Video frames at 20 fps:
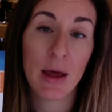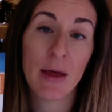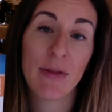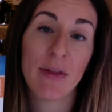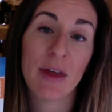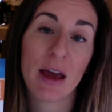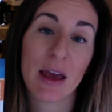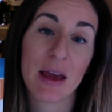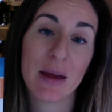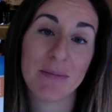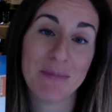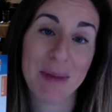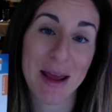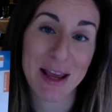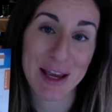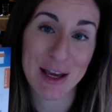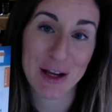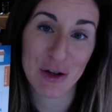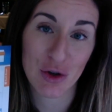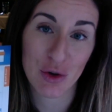that can
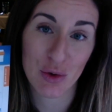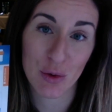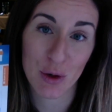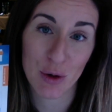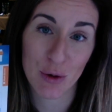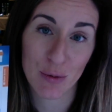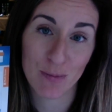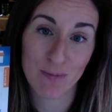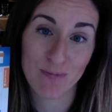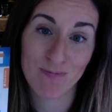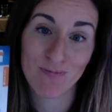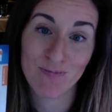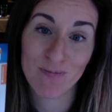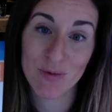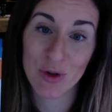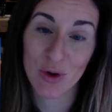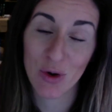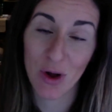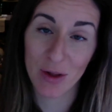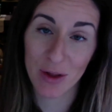make it true.
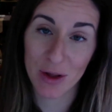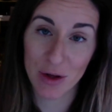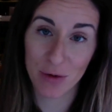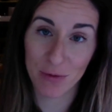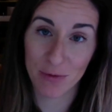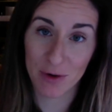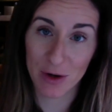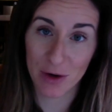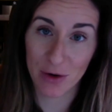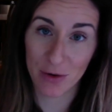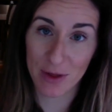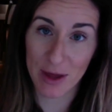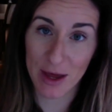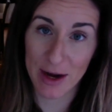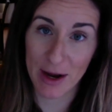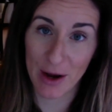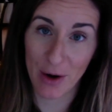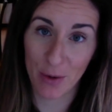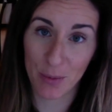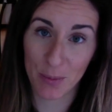So I'll let you figure that
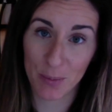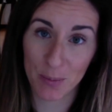out.